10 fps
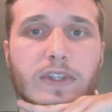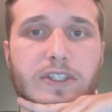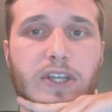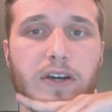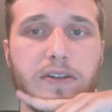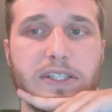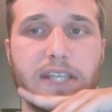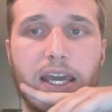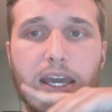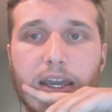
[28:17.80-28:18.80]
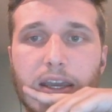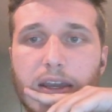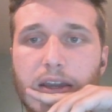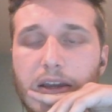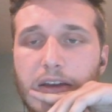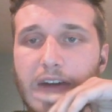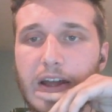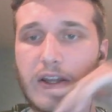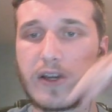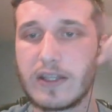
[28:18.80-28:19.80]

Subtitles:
so say if I look